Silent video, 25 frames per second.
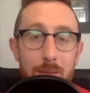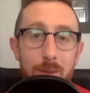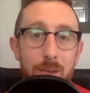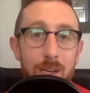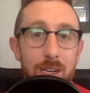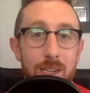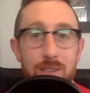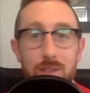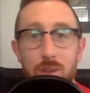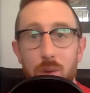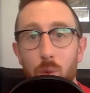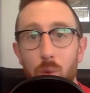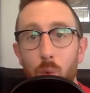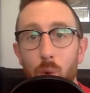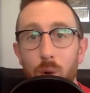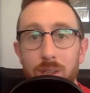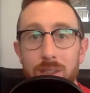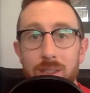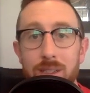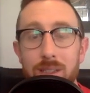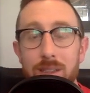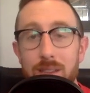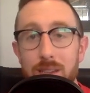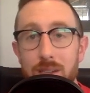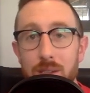because there
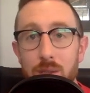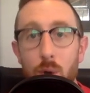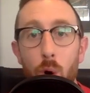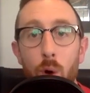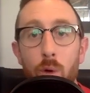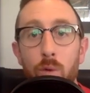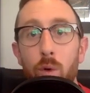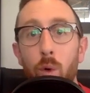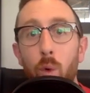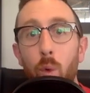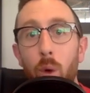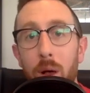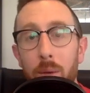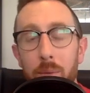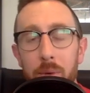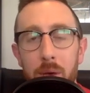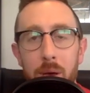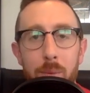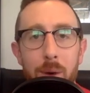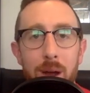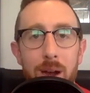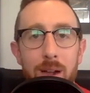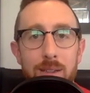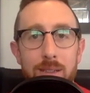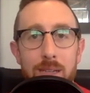wasn't this overwhelming
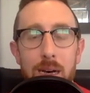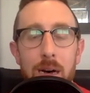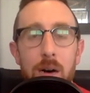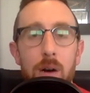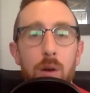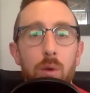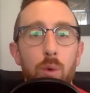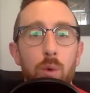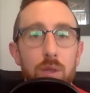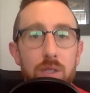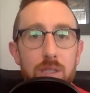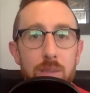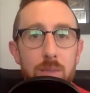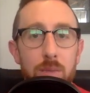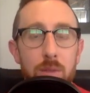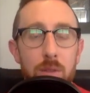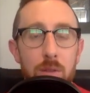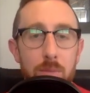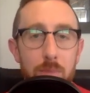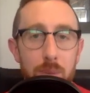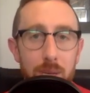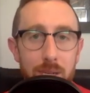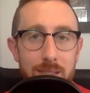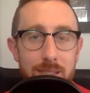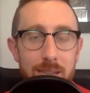amount of talent with some of the
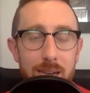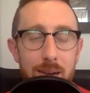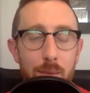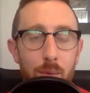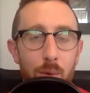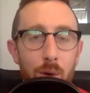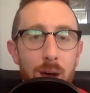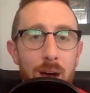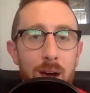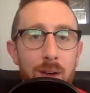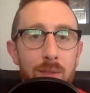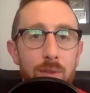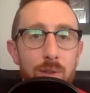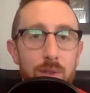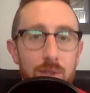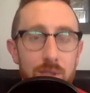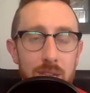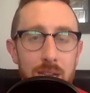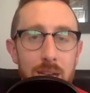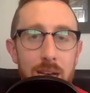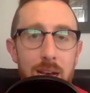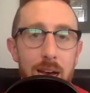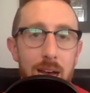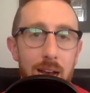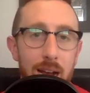big-time rivals.
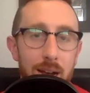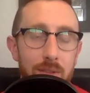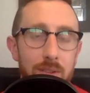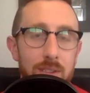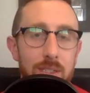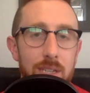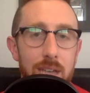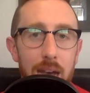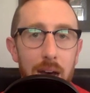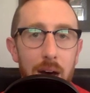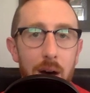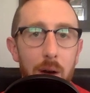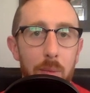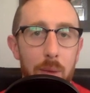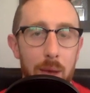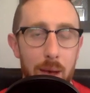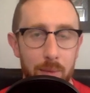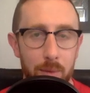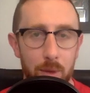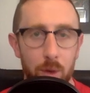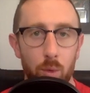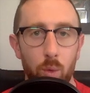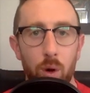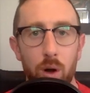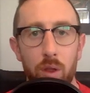And obviously
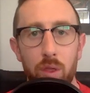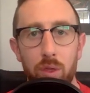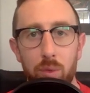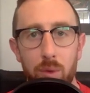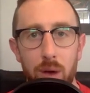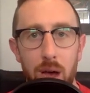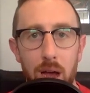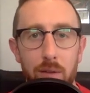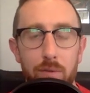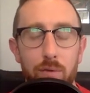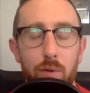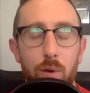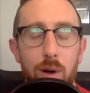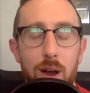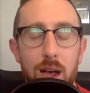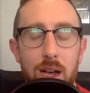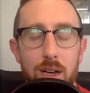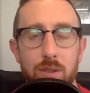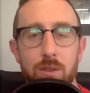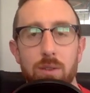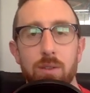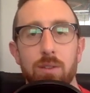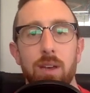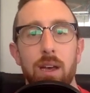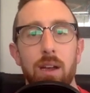Alabama had won 3 out of 4
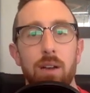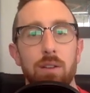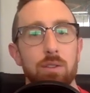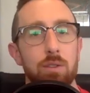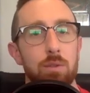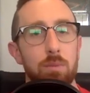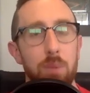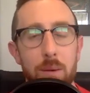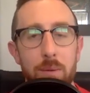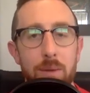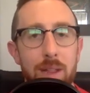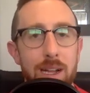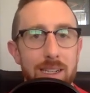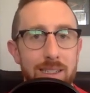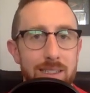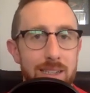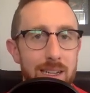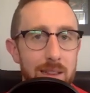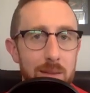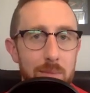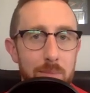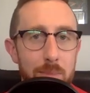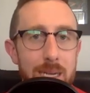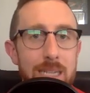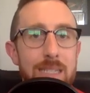national titles, so maybe that's
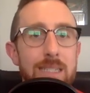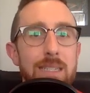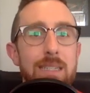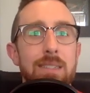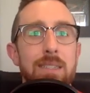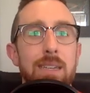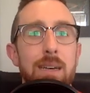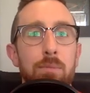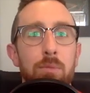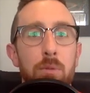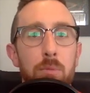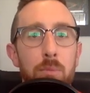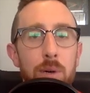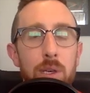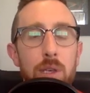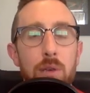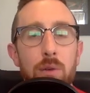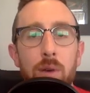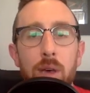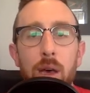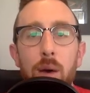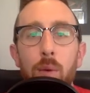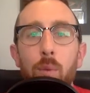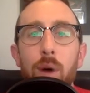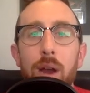not the best example, but you
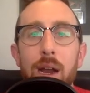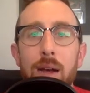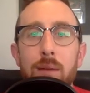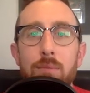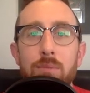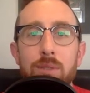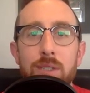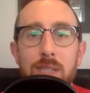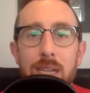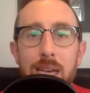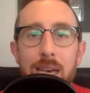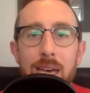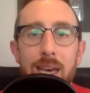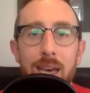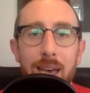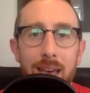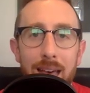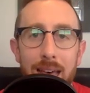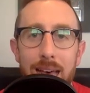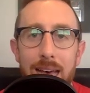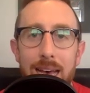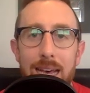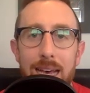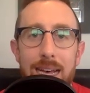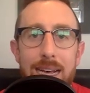get what I'm saying.
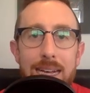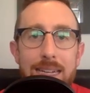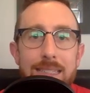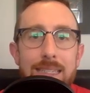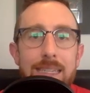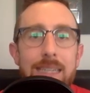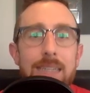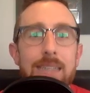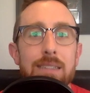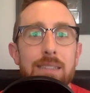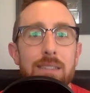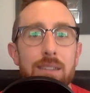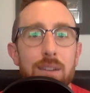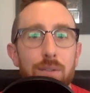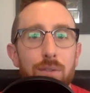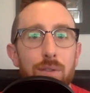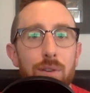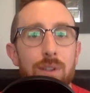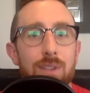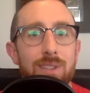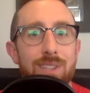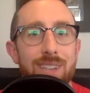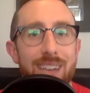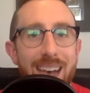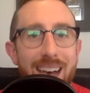It's a
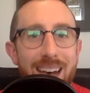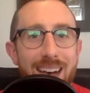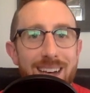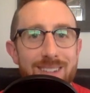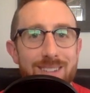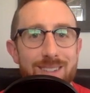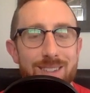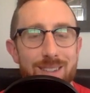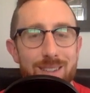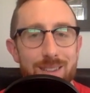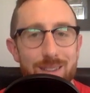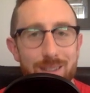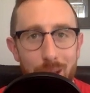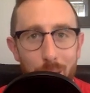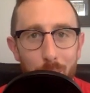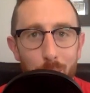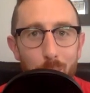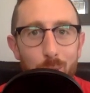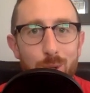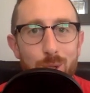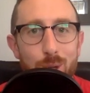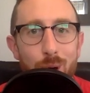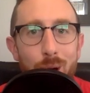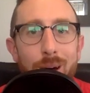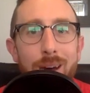different task that
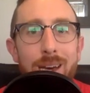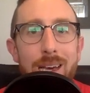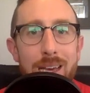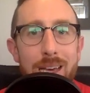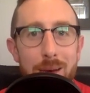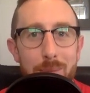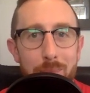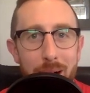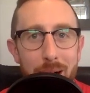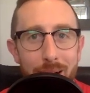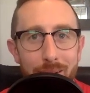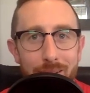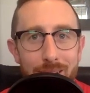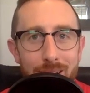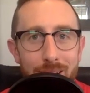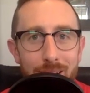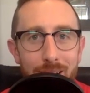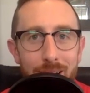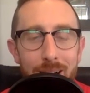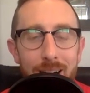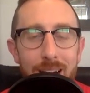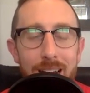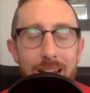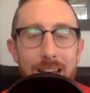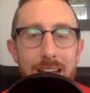we're talking about
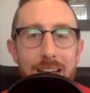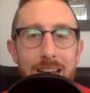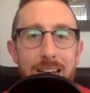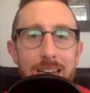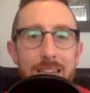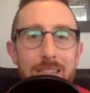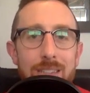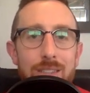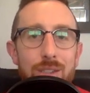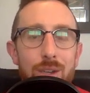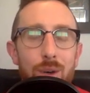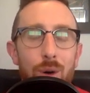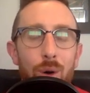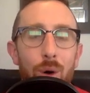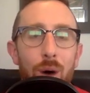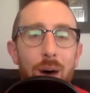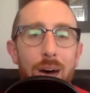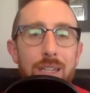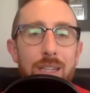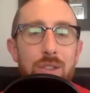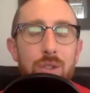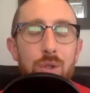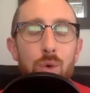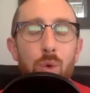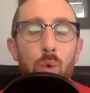here. And so
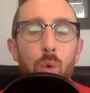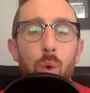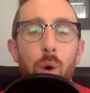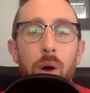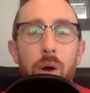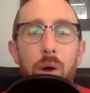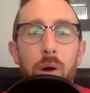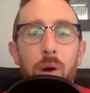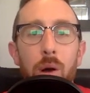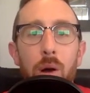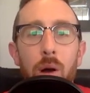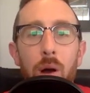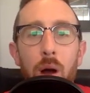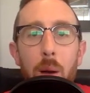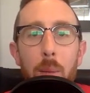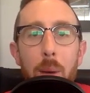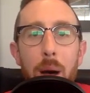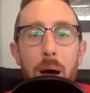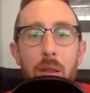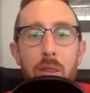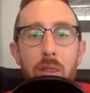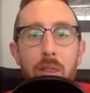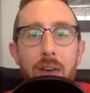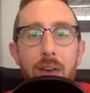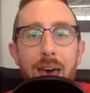I do wonder
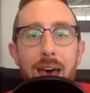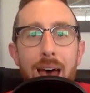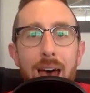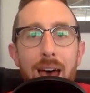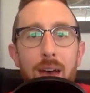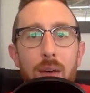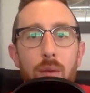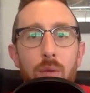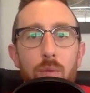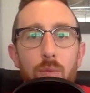about that